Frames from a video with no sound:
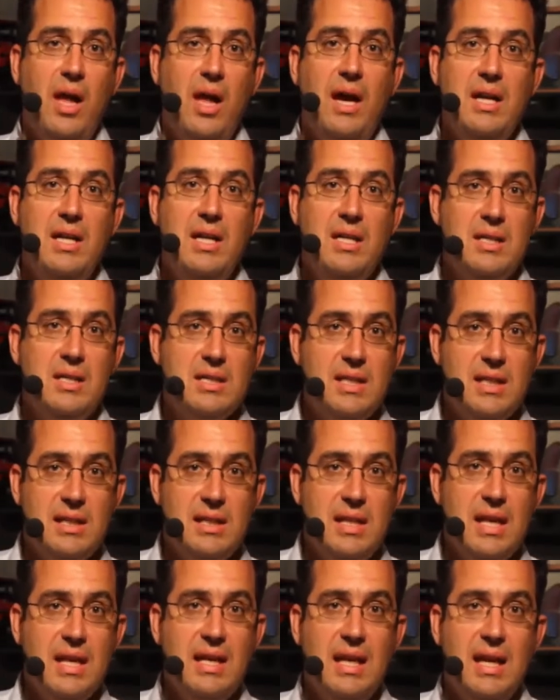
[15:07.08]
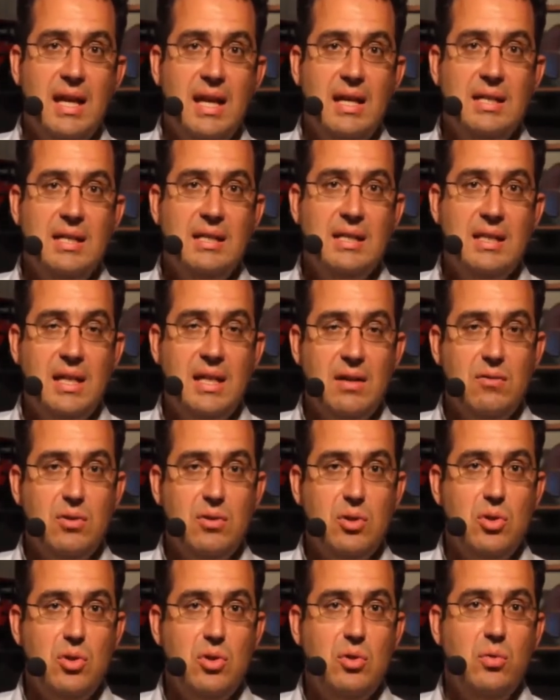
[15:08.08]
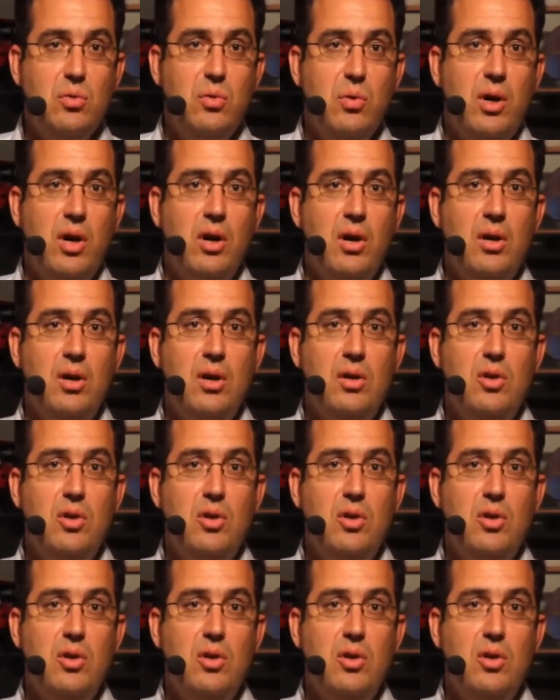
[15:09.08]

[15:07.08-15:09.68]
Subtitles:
ideas that they can give to you where